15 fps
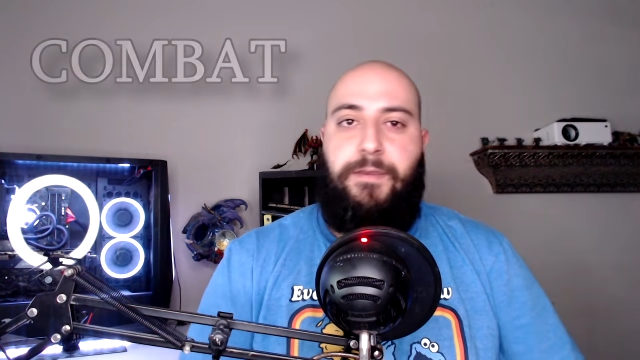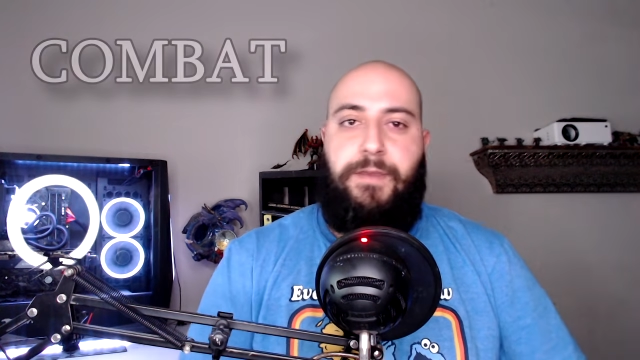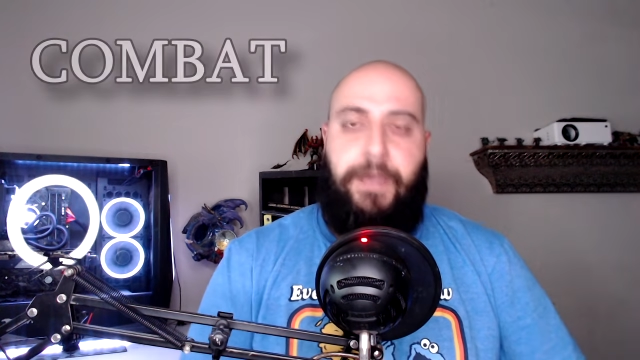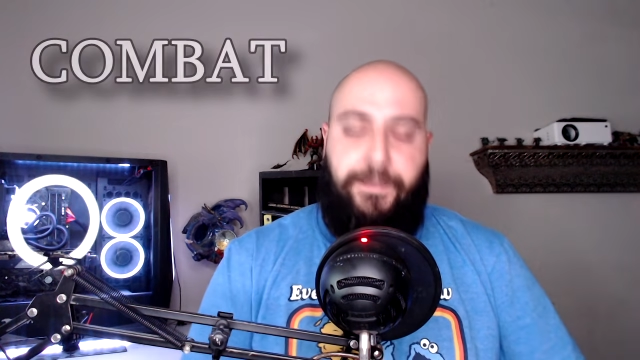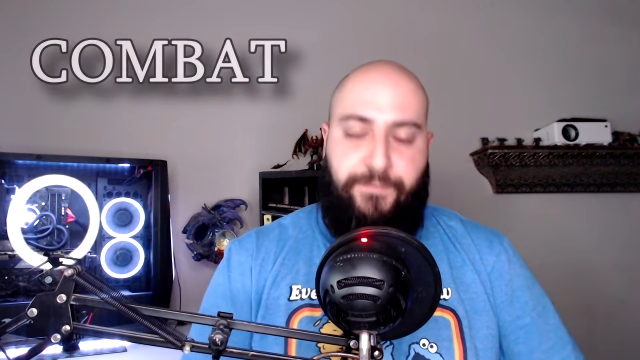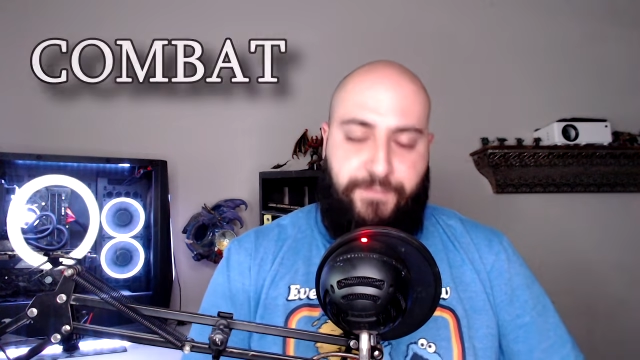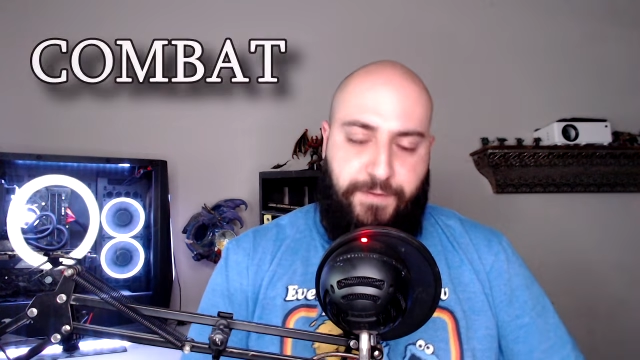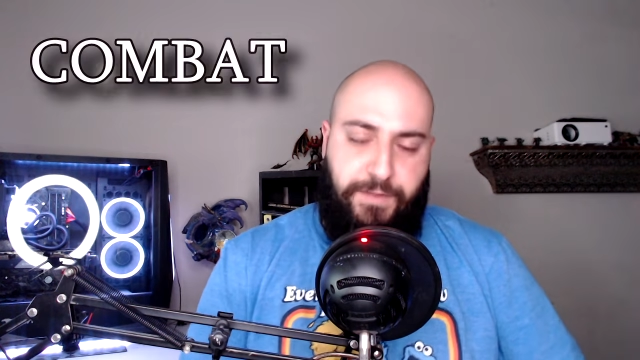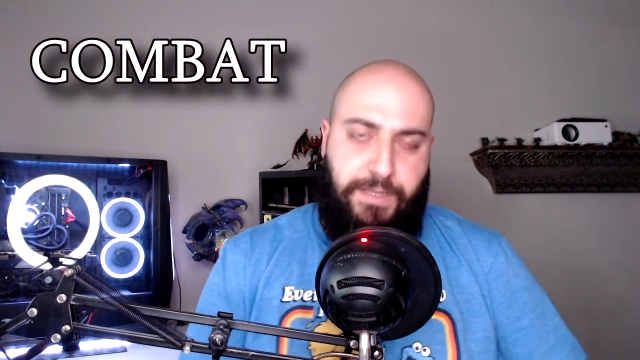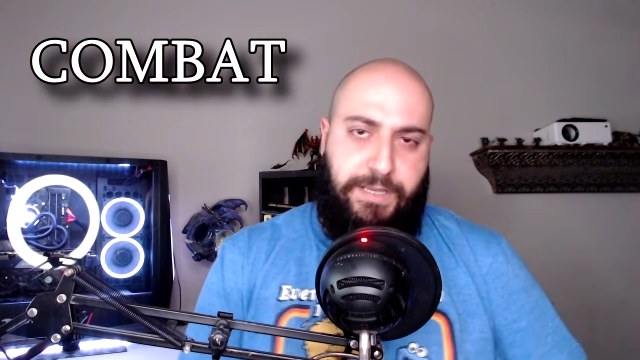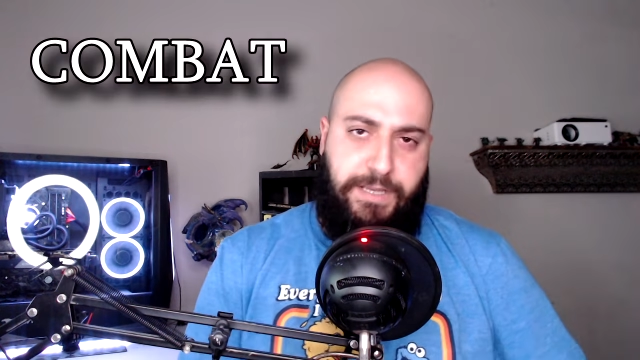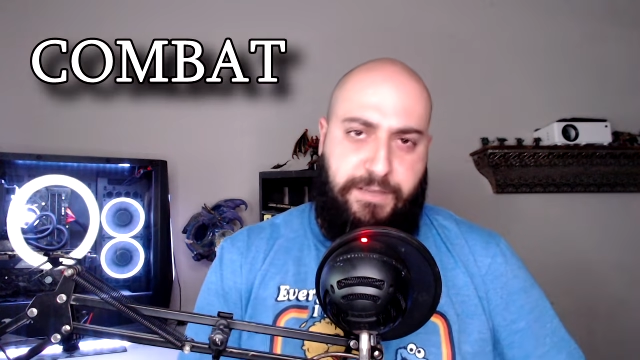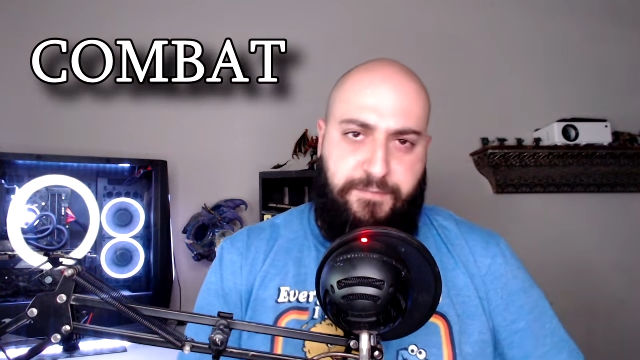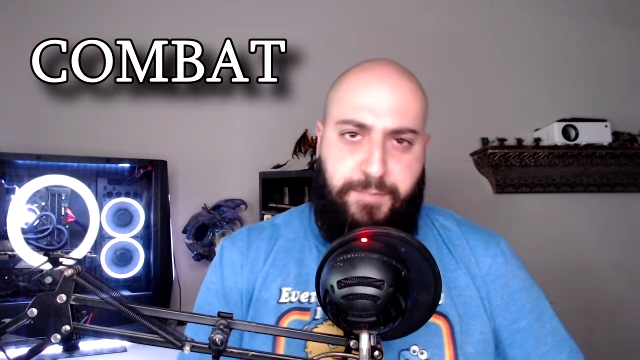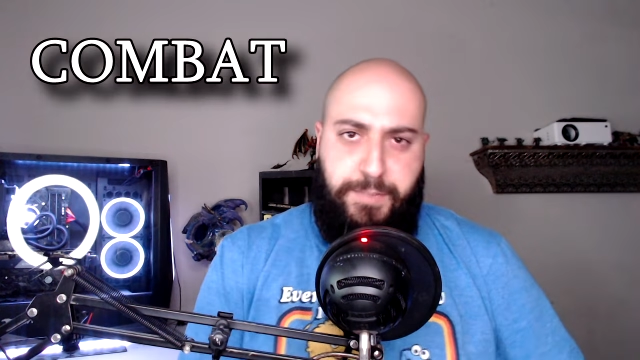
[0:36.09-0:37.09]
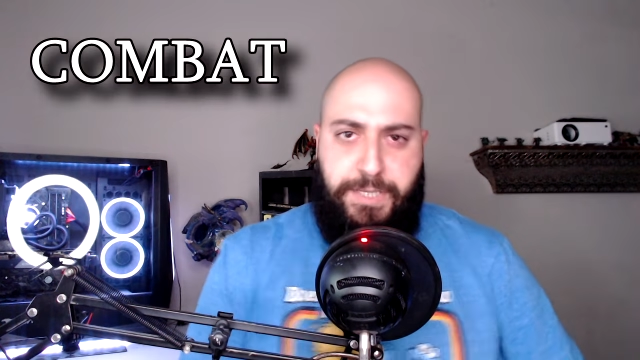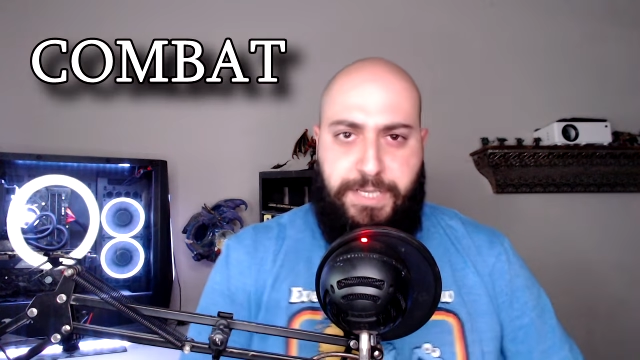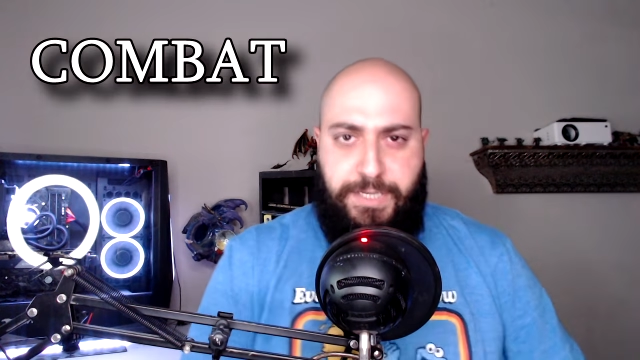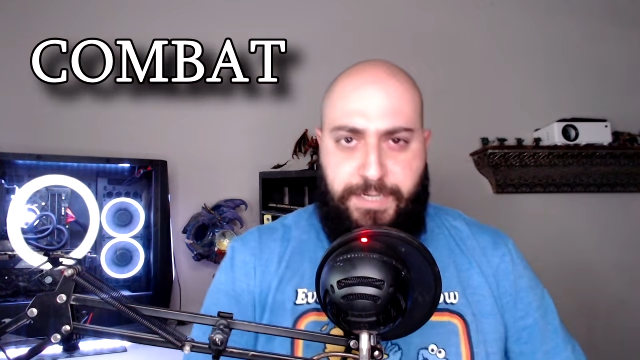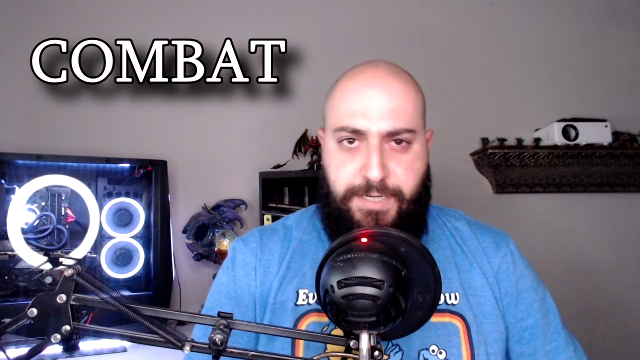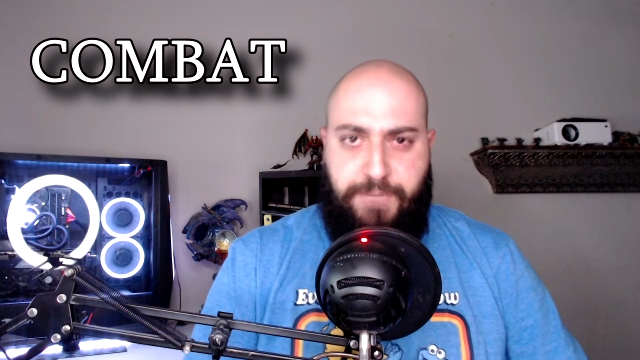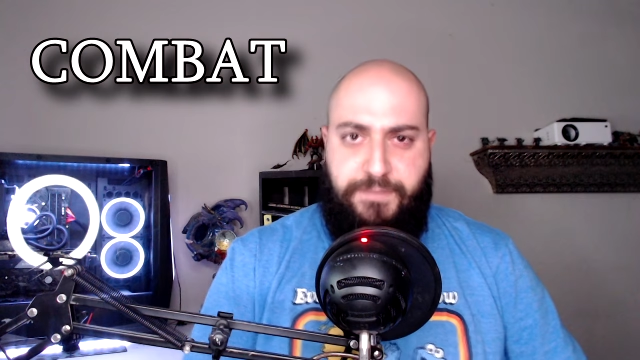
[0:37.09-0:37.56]
I feel like I've played
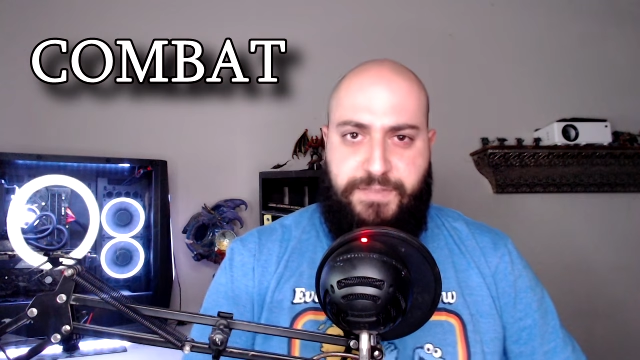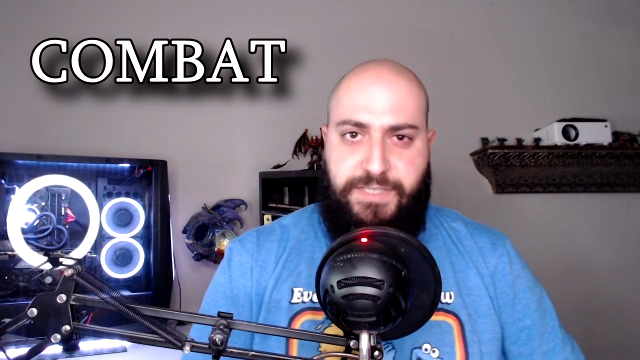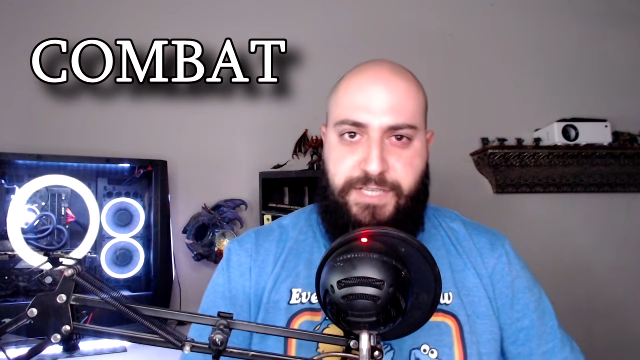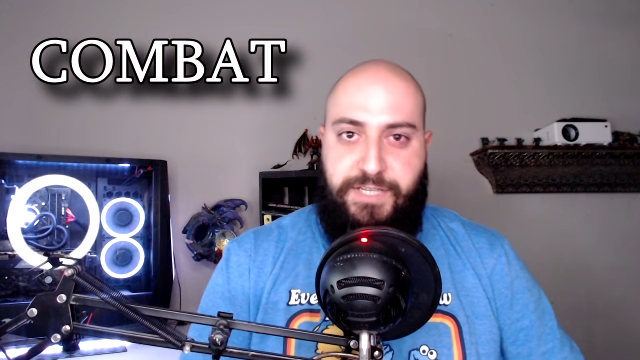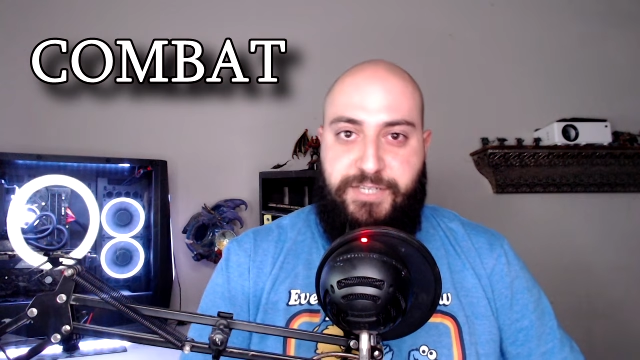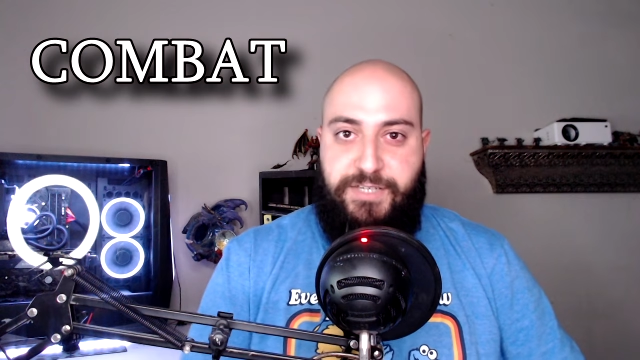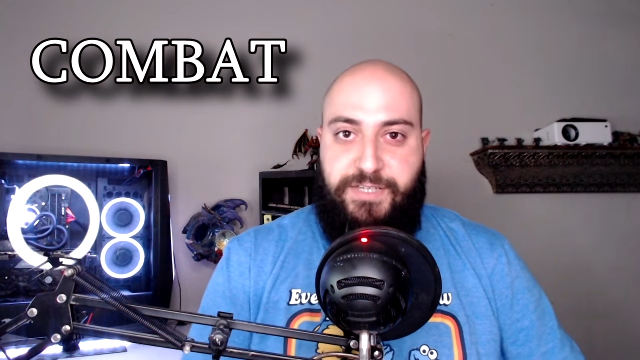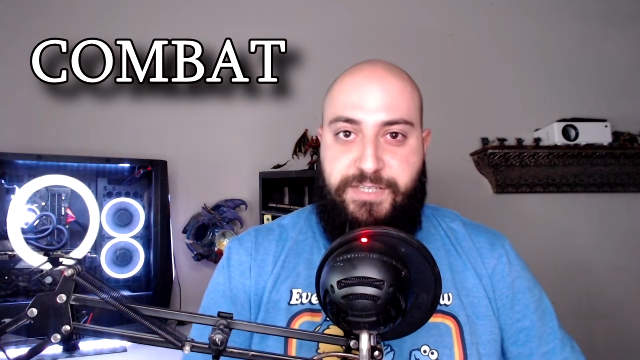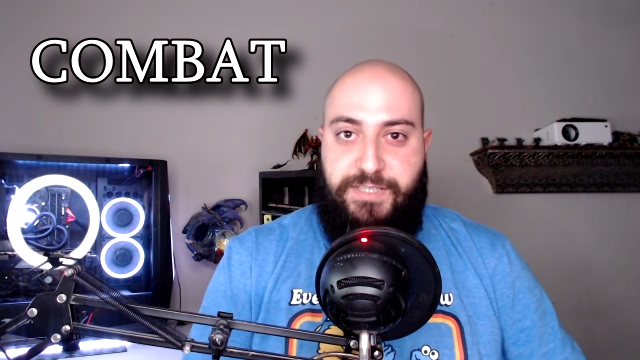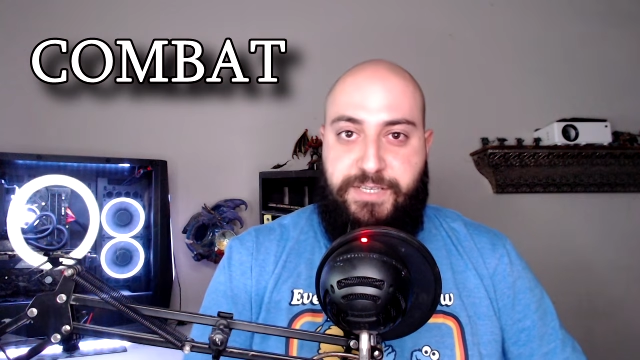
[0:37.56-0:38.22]
enough sessions